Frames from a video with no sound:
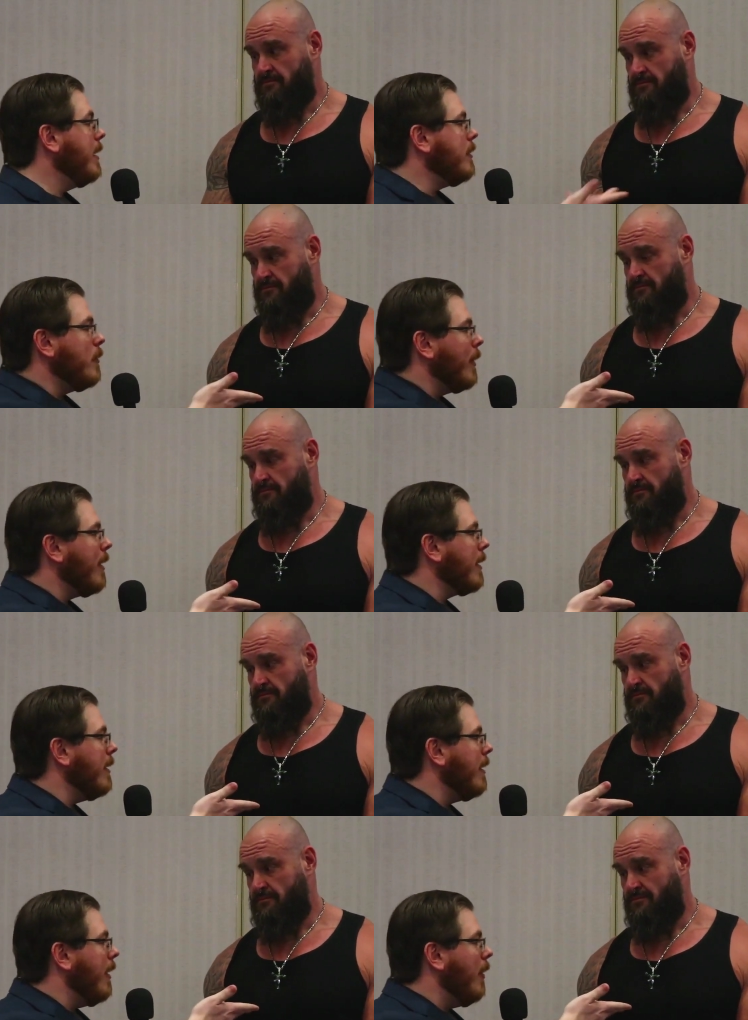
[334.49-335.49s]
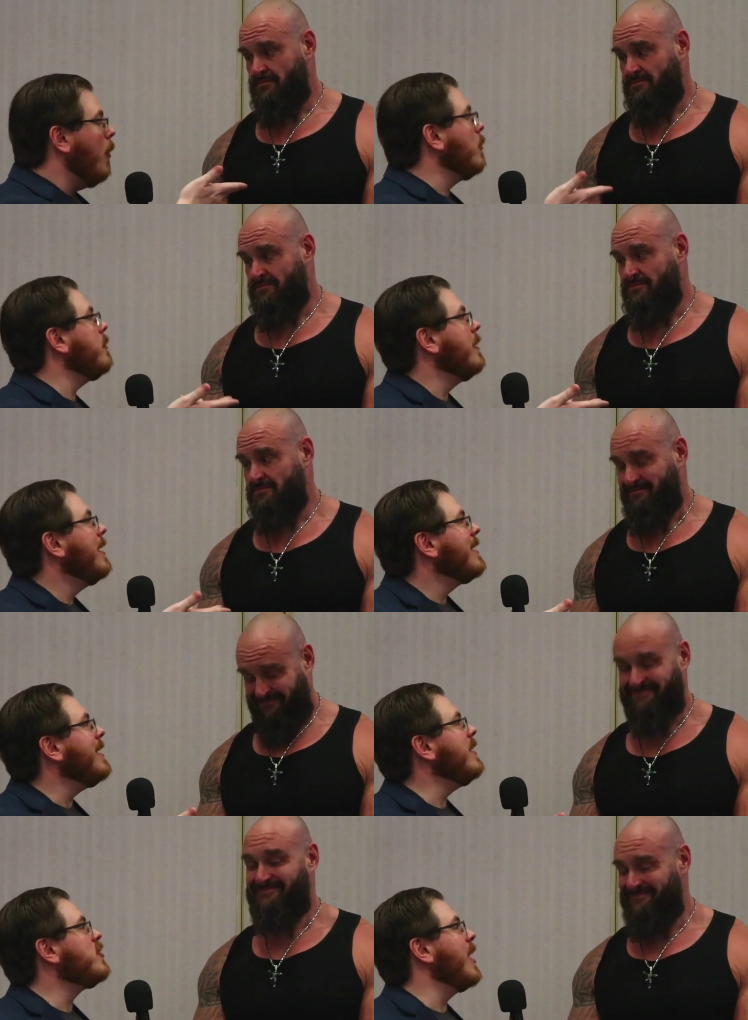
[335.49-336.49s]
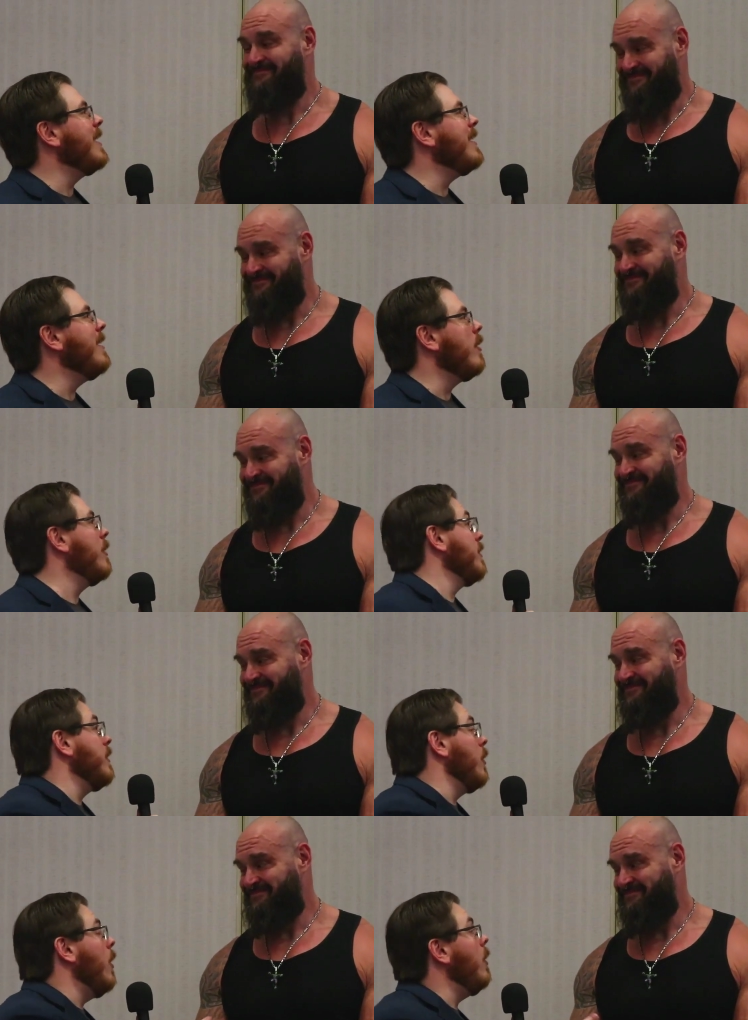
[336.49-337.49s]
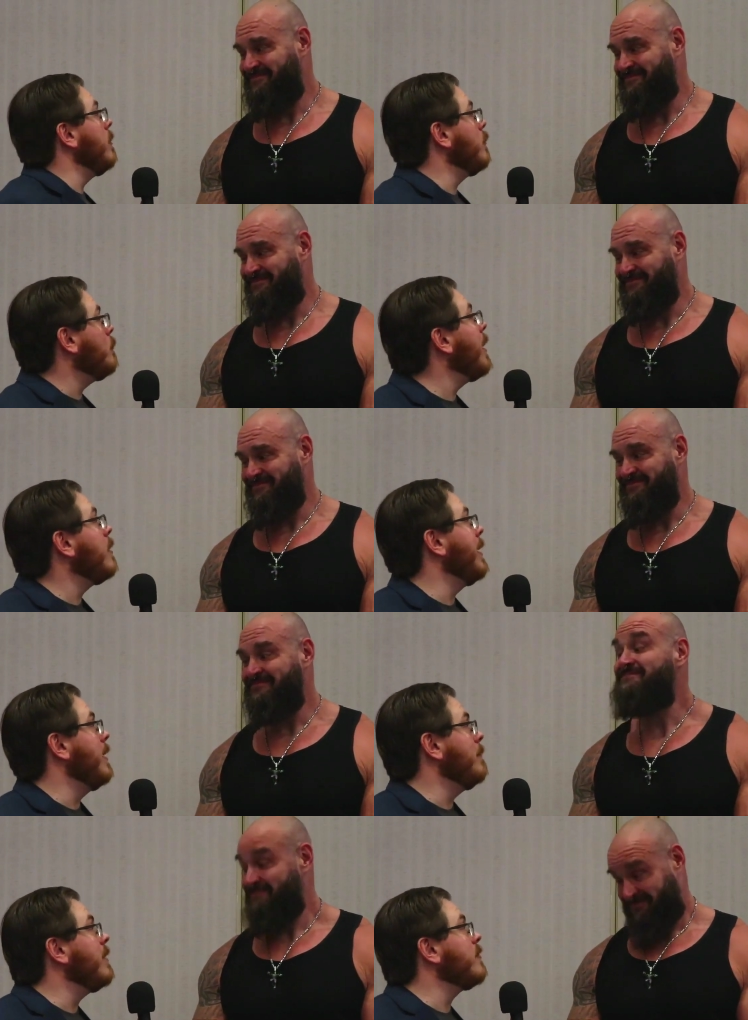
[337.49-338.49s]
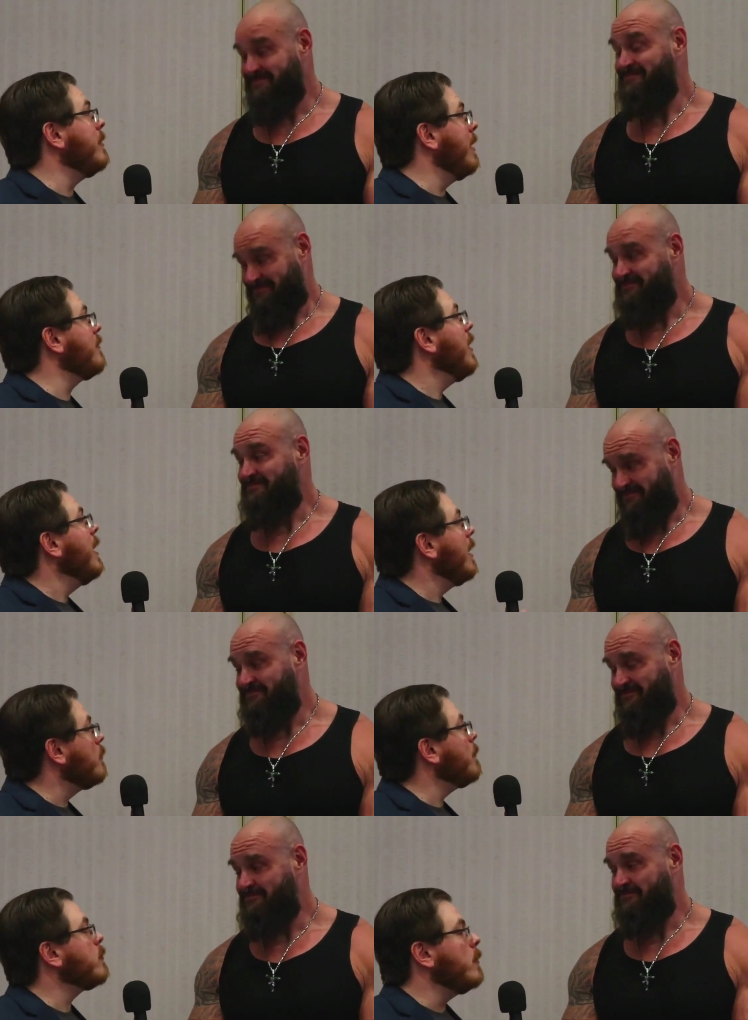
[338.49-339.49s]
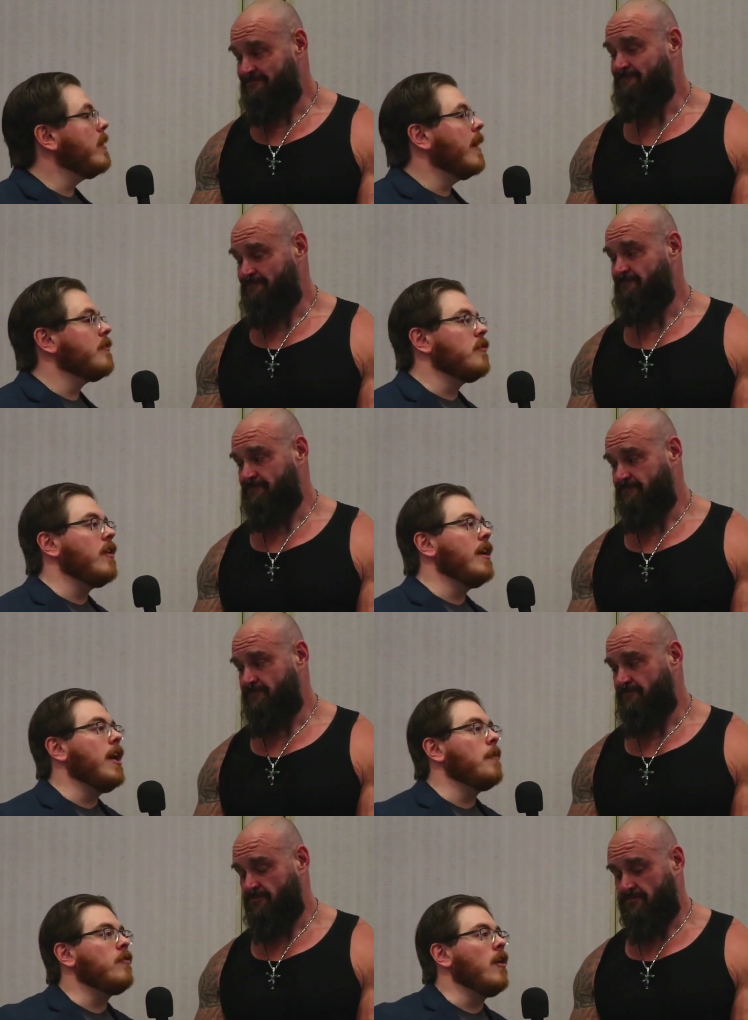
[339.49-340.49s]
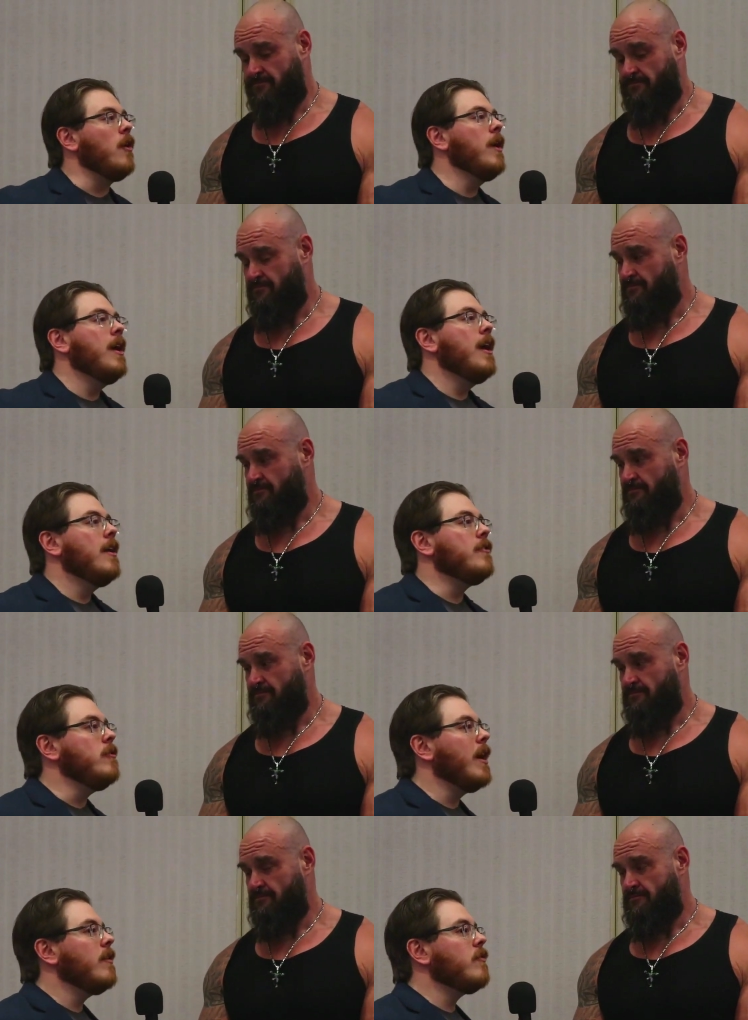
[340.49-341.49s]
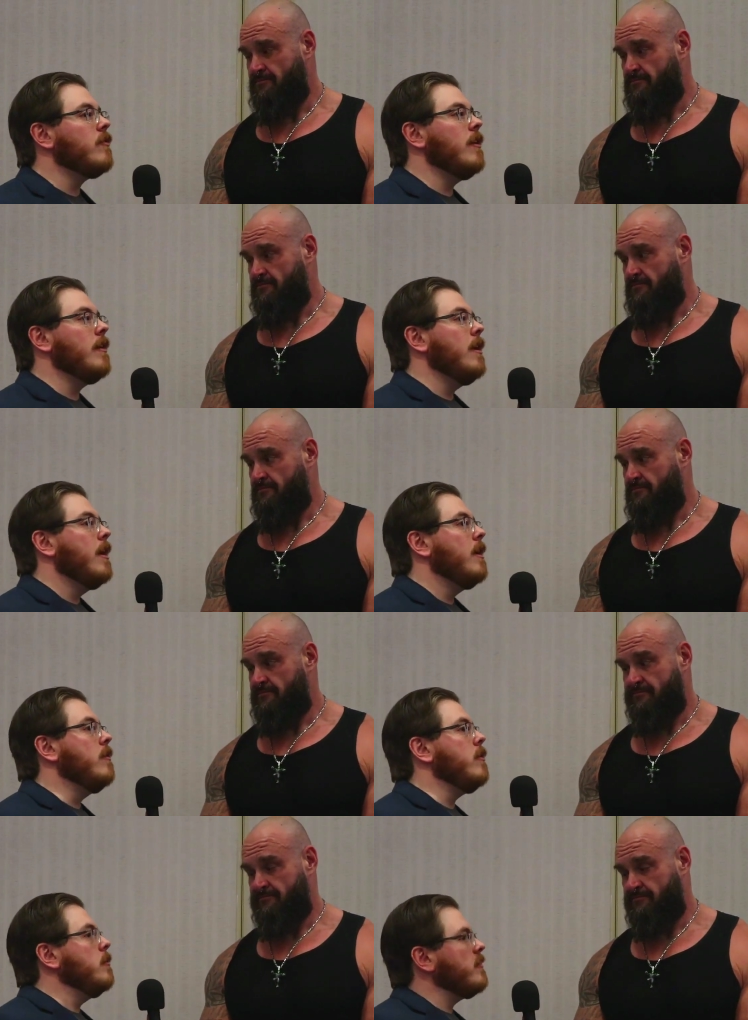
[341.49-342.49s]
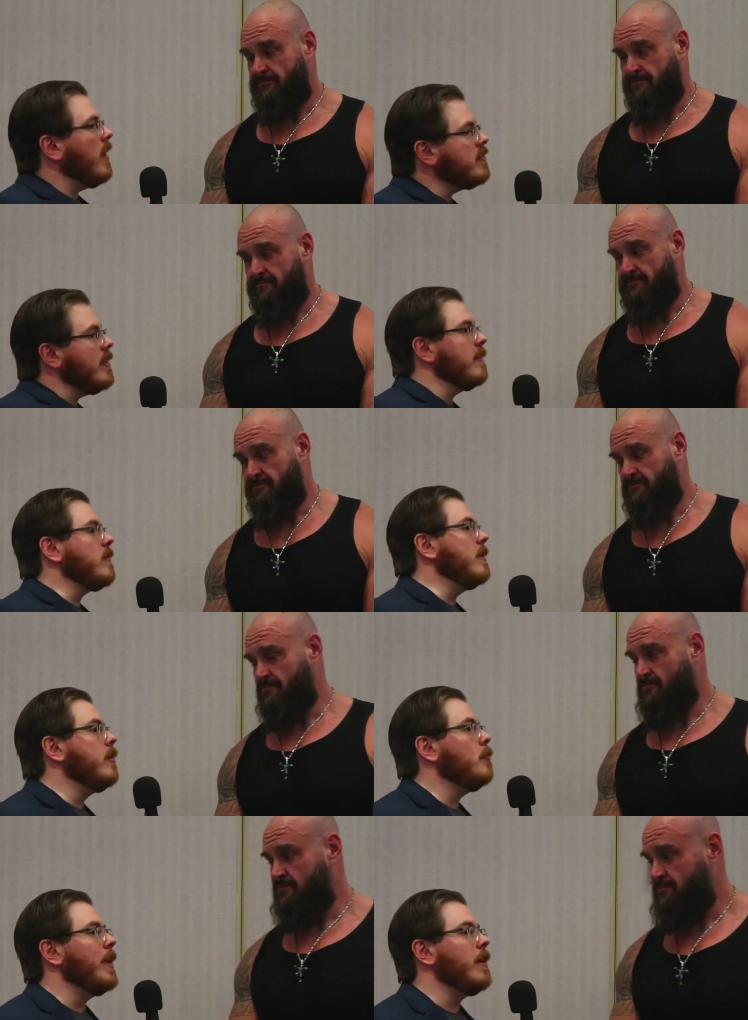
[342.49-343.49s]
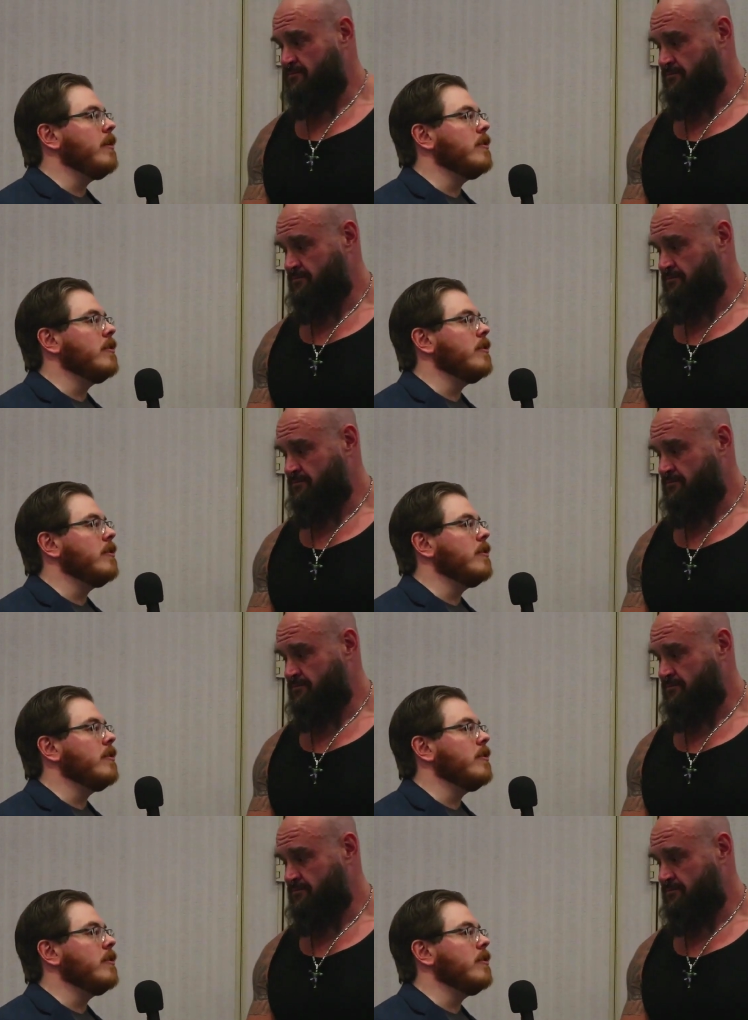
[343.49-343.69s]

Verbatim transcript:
Speaker 1: You're wearing a Hulk keychain here. I was going to go Hulk and Spider-Man, basically. That's basically where you guys have set up. So do you guys... You touched on this a little bit, your